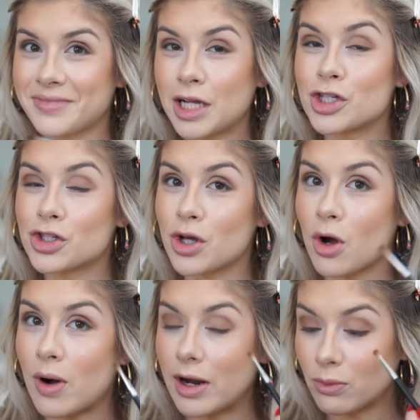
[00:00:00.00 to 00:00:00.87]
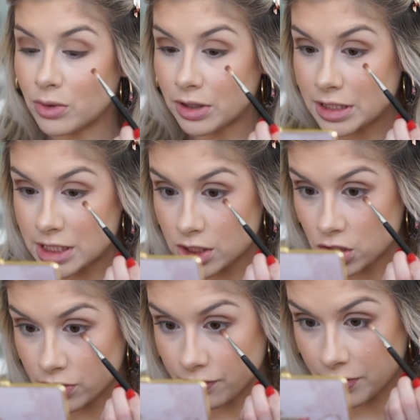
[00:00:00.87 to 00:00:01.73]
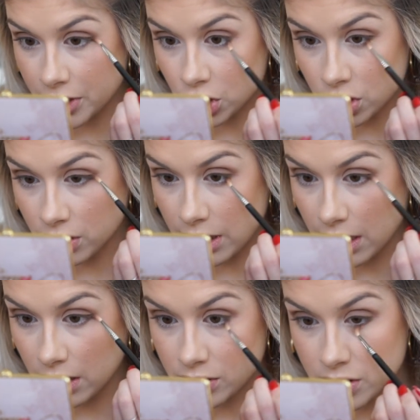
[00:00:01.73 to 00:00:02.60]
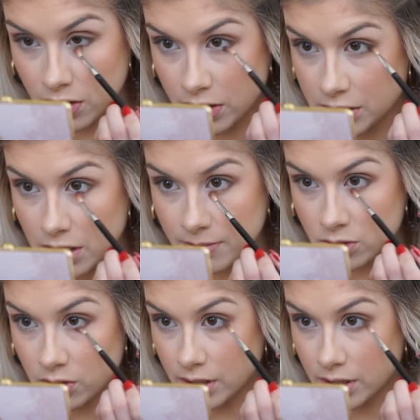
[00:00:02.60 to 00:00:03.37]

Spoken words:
so I really need to just finish that series up so